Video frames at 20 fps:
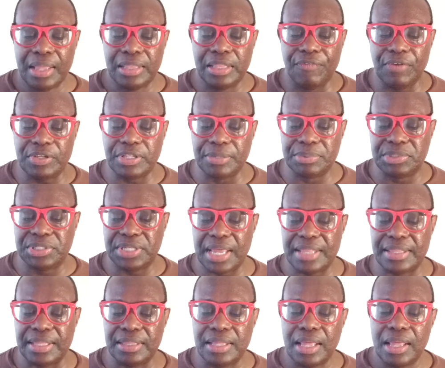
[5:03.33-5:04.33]
The victim
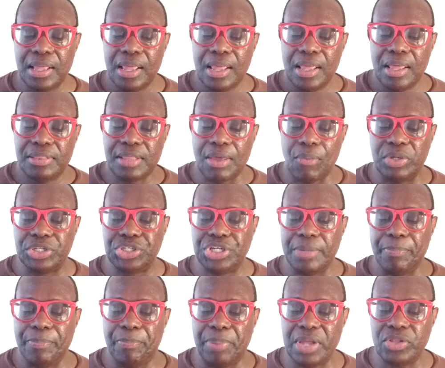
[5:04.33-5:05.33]
said that when
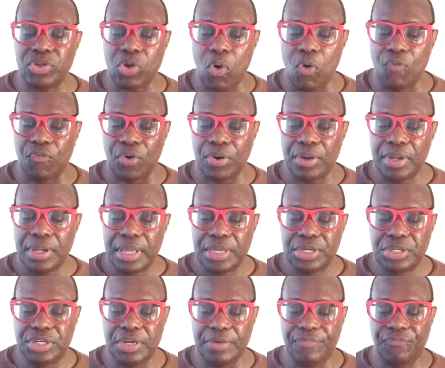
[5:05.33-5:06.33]
she bent over,
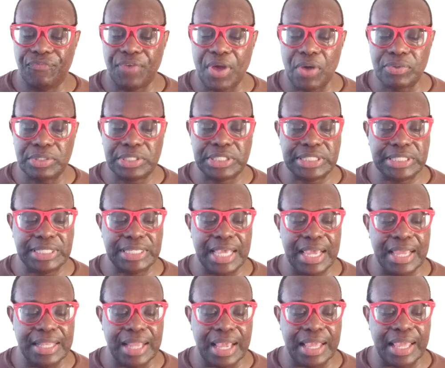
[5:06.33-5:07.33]
she felt
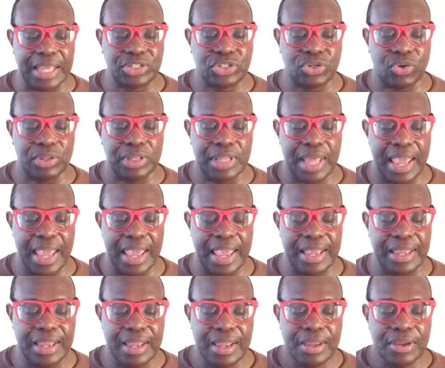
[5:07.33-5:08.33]
skin against her
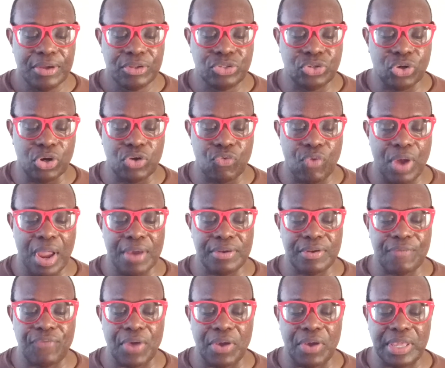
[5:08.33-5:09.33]
leg, turned
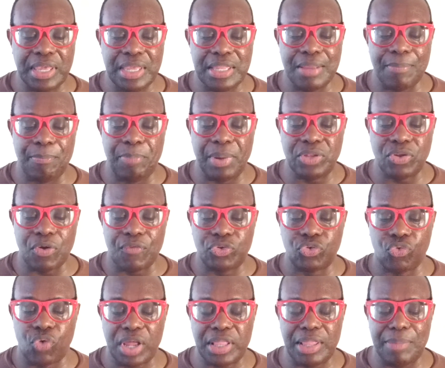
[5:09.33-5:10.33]
around and found Kenyon bent over
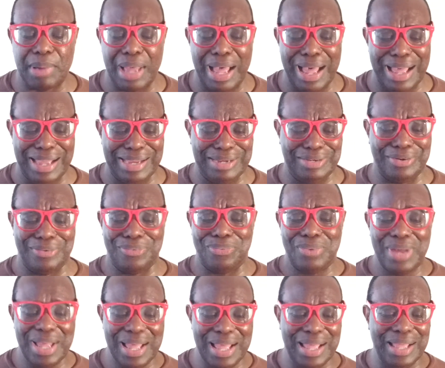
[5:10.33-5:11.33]
directly behind her.
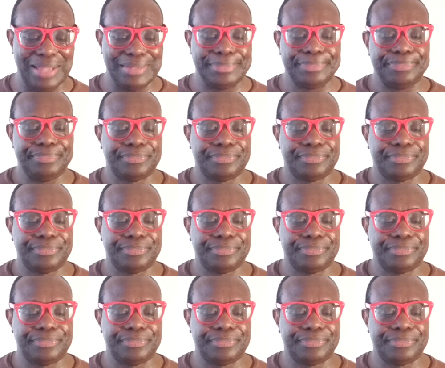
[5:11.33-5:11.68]
What?